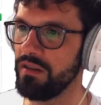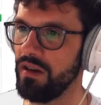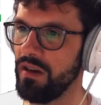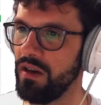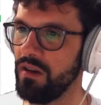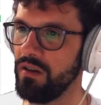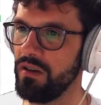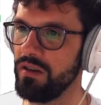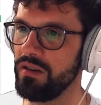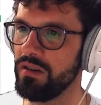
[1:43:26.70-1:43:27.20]

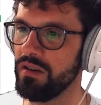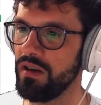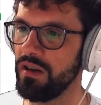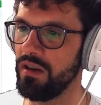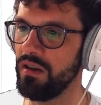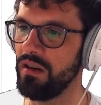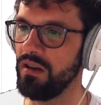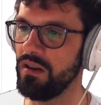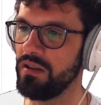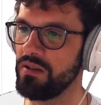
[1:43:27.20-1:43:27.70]
Oh,
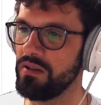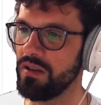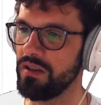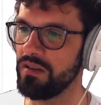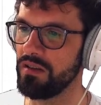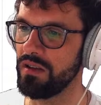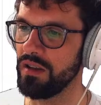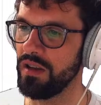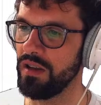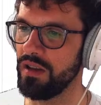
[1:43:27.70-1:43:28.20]
it's
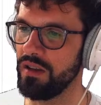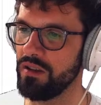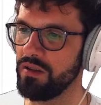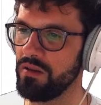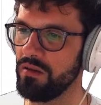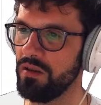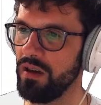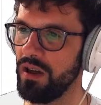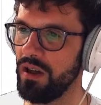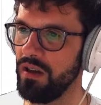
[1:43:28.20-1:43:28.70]
just a
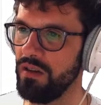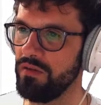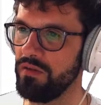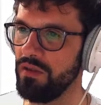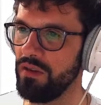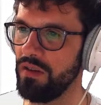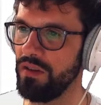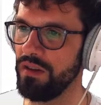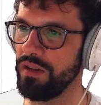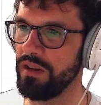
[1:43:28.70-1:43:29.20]
URL
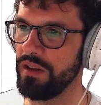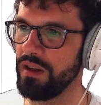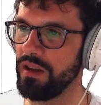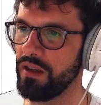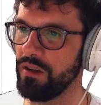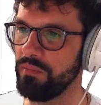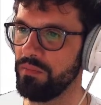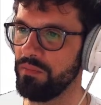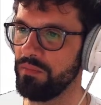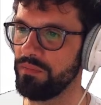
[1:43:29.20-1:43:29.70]
for the.
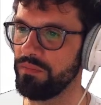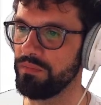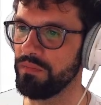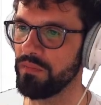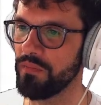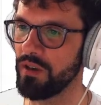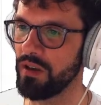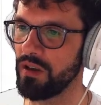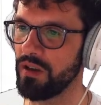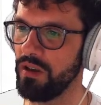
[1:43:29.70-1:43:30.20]

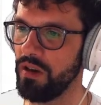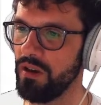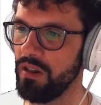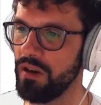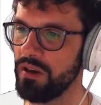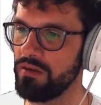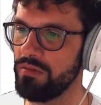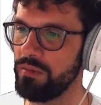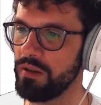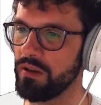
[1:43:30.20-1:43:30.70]
Oh,
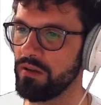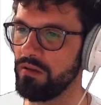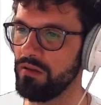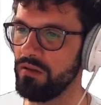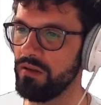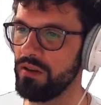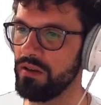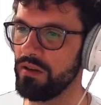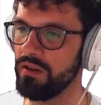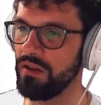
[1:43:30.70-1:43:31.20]
that's pretty
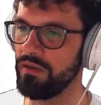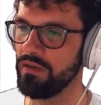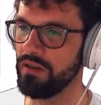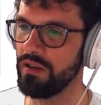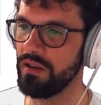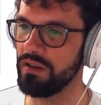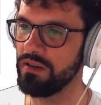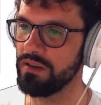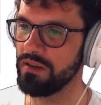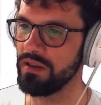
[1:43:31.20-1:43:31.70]
cool. You have the
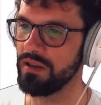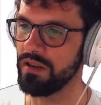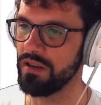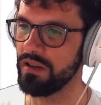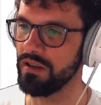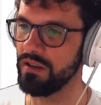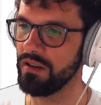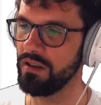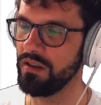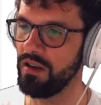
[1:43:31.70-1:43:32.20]
list
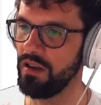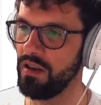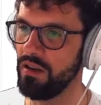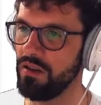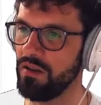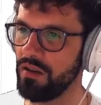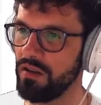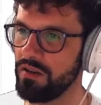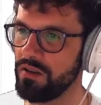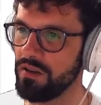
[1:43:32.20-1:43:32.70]
here,
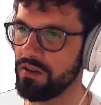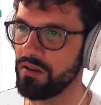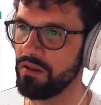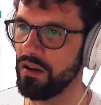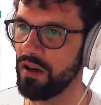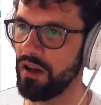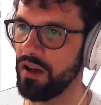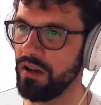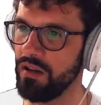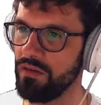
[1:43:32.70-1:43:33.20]
so it's a
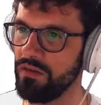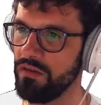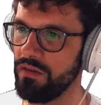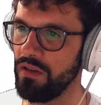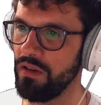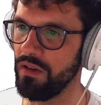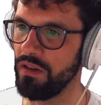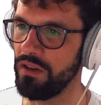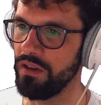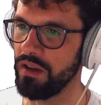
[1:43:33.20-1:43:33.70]
URL
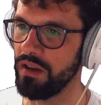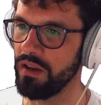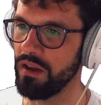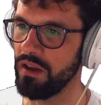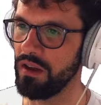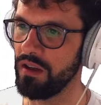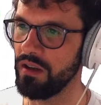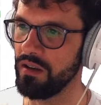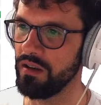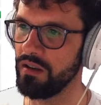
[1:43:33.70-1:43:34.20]
for
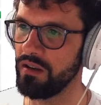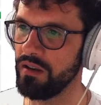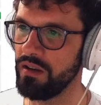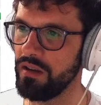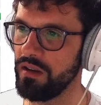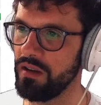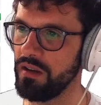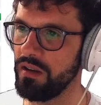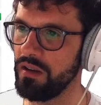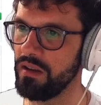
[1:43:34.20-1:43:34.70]
the
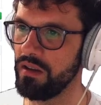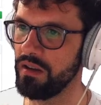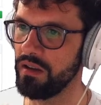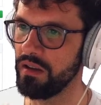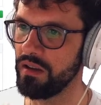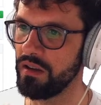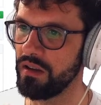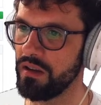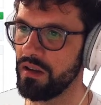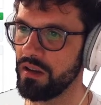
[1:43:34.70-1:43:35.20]

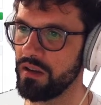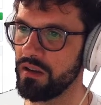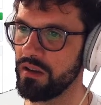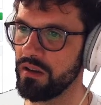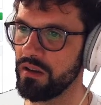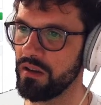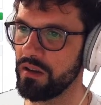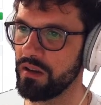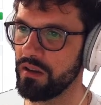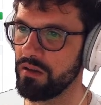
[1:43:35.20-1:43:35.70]
Git
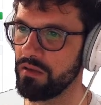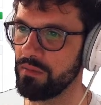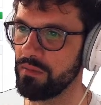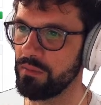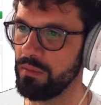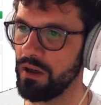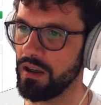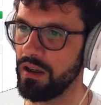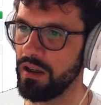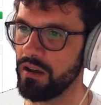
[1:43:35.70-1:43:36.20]

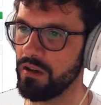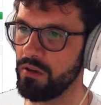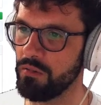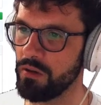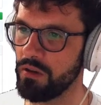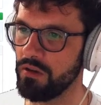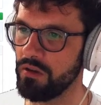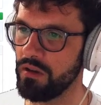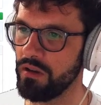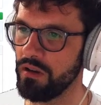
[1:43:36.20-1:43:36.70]
Spark AR
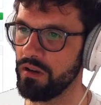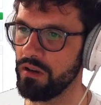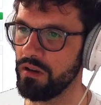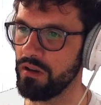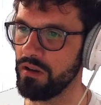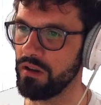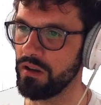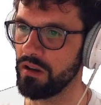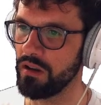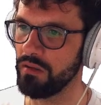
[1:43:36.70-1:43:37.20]
community
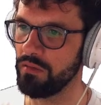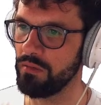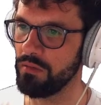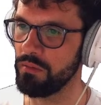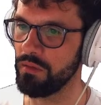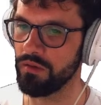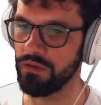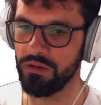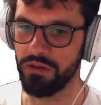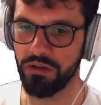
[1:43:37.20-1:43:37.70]
GitHub
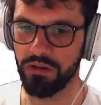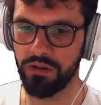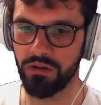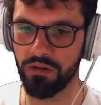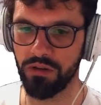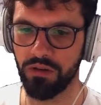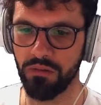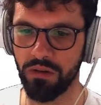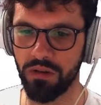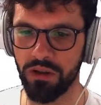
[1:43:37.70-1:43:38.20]
repository. Do
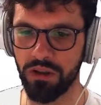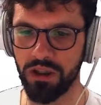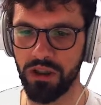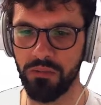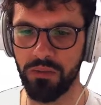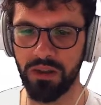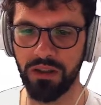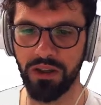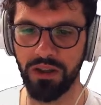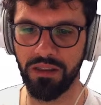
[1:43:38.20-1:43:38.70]
you want to
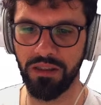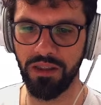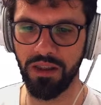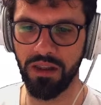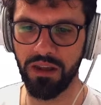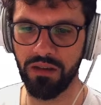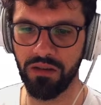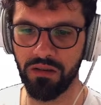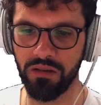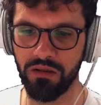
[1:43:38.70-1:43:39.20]
keep it as
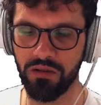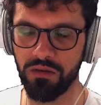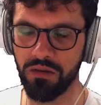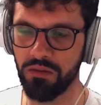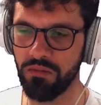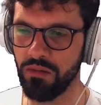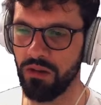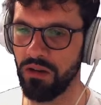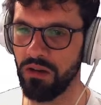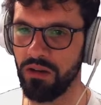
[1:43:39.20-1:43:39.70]
that, or do you
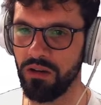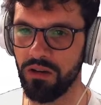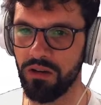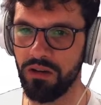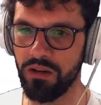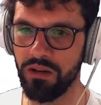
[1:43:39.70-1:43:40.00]
want to